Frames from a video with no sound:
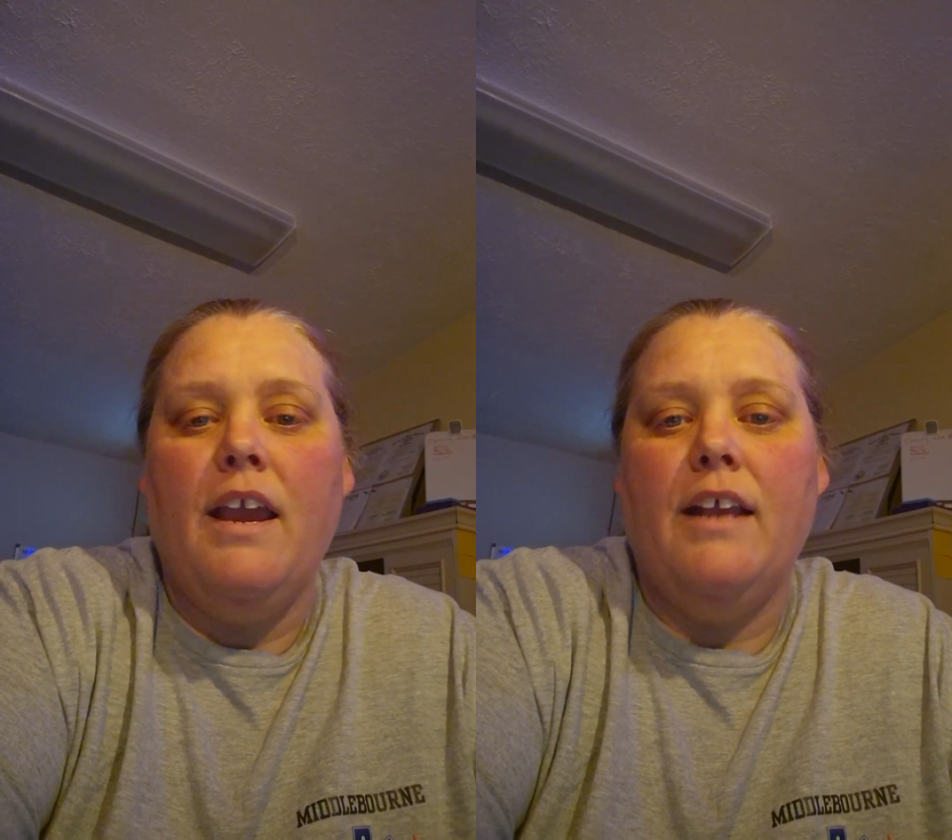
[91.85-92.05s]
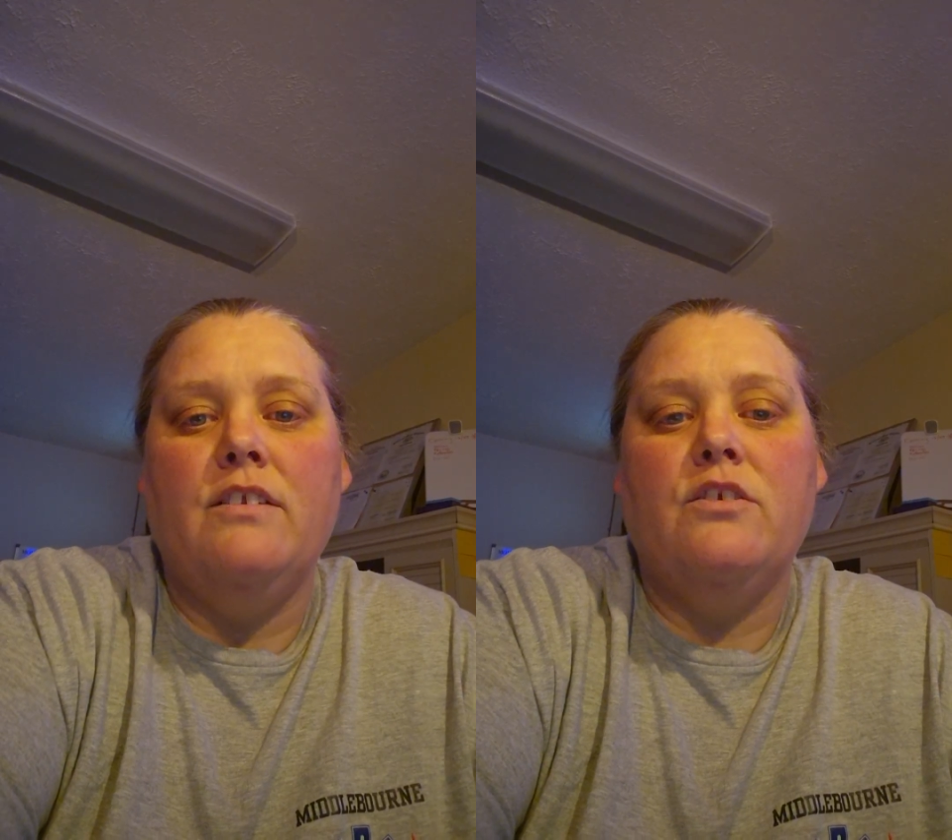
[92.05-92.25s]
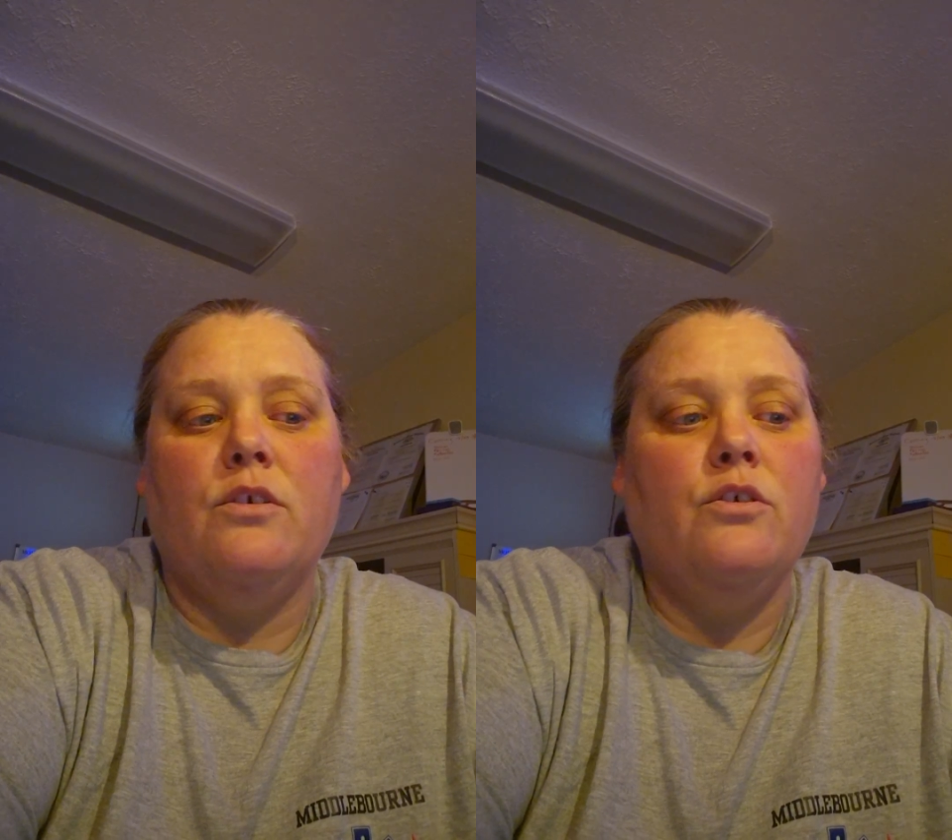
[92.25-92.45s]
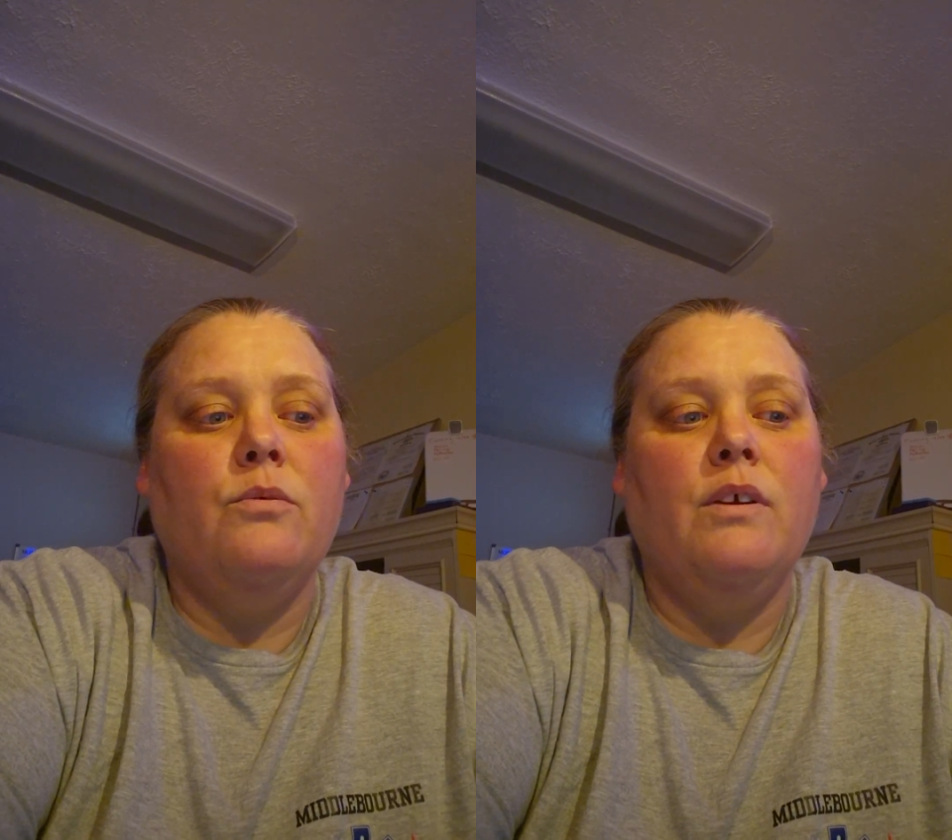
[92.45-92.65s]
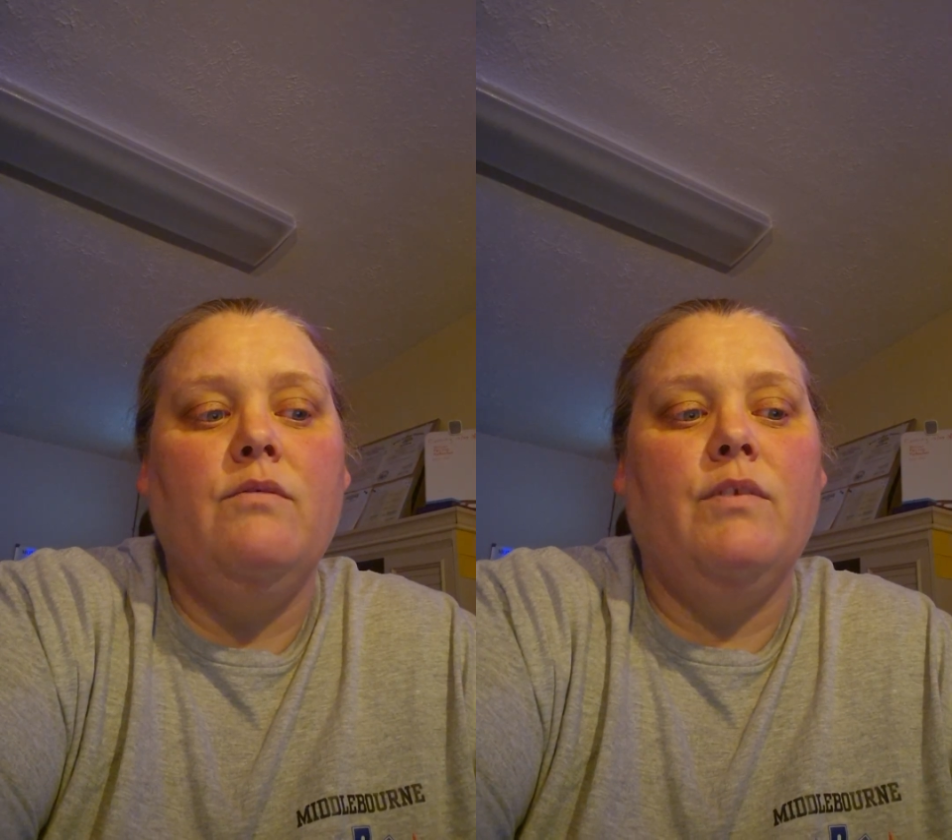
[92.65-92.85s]
and
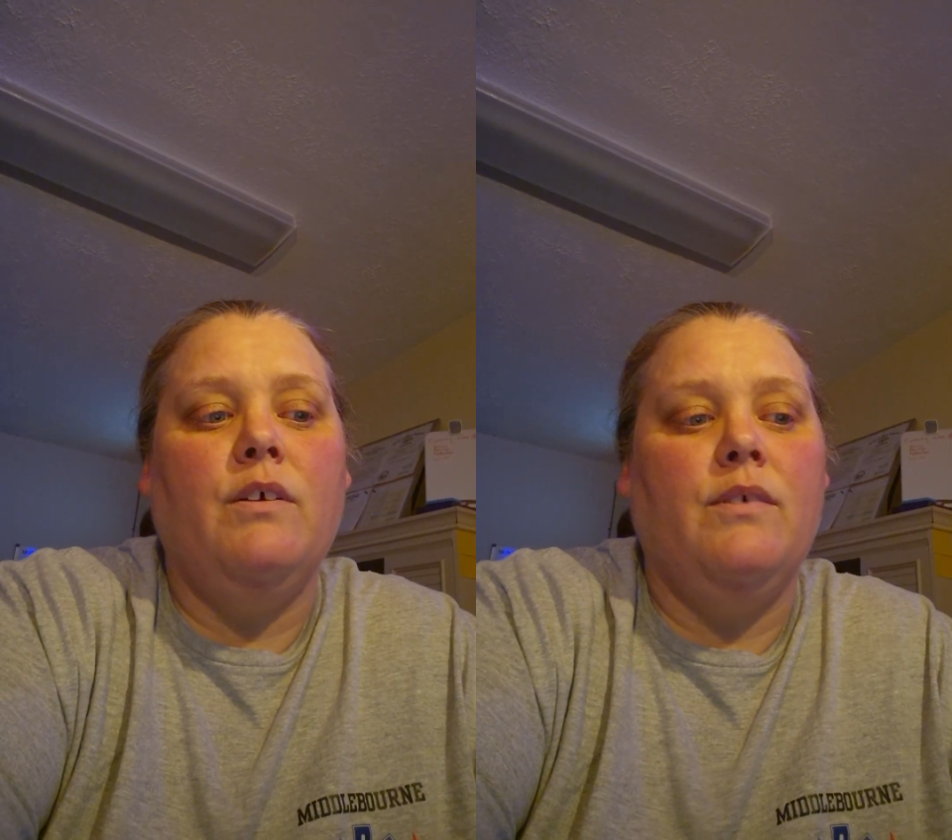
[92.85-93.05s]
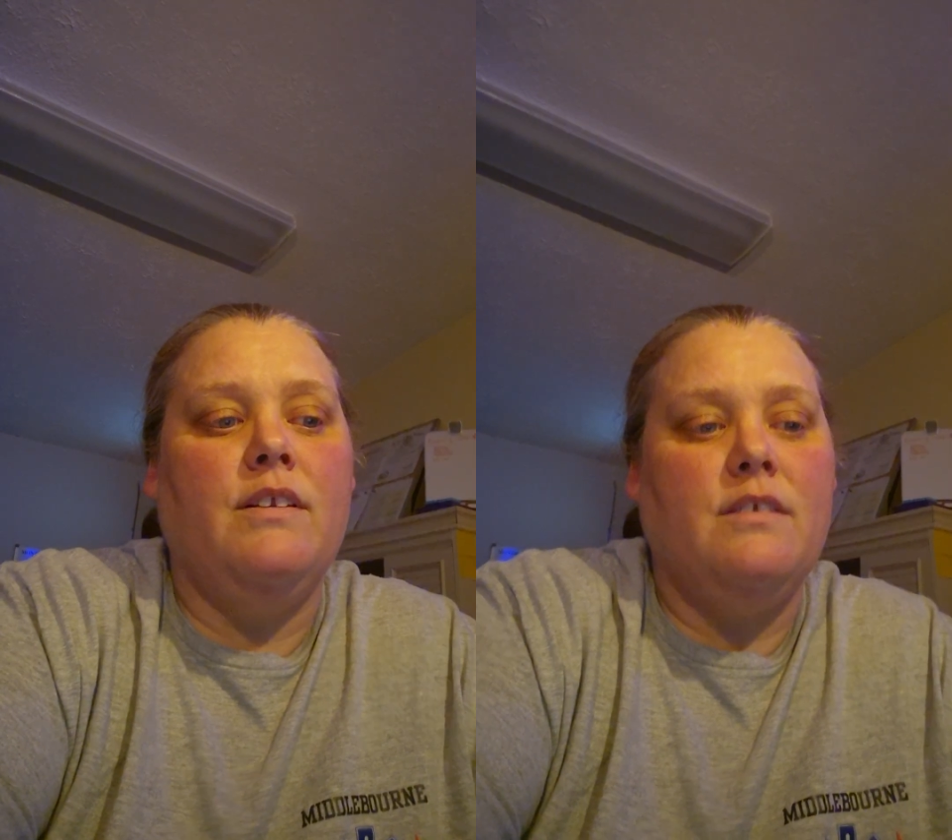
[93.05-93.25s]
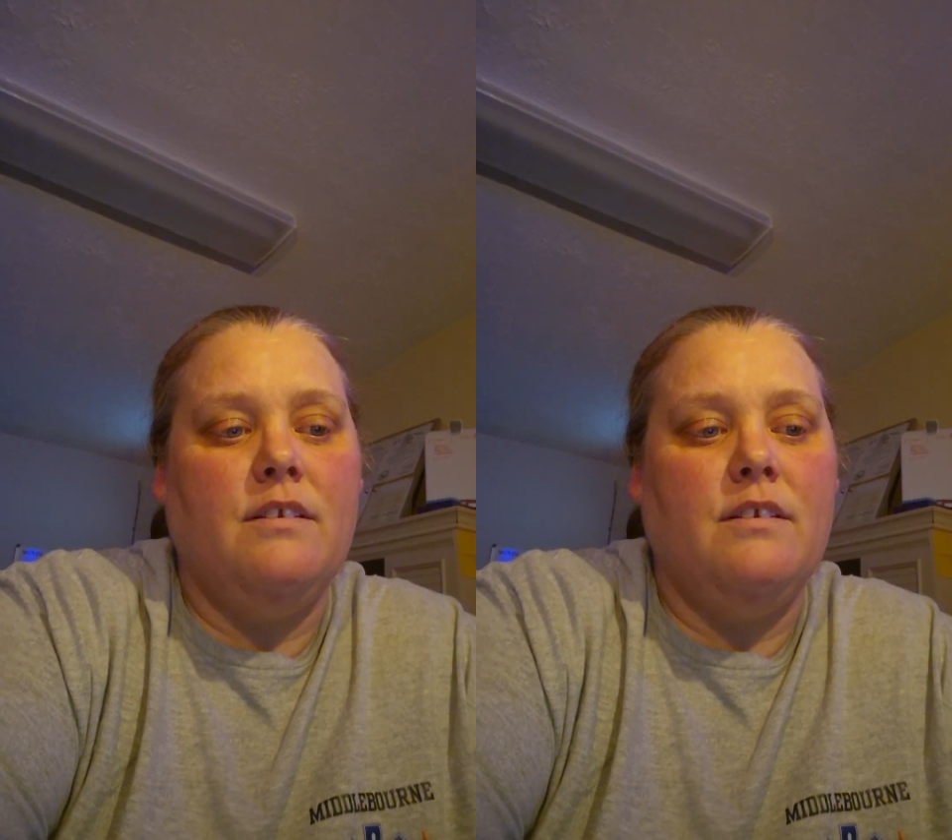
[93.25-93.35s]
social influence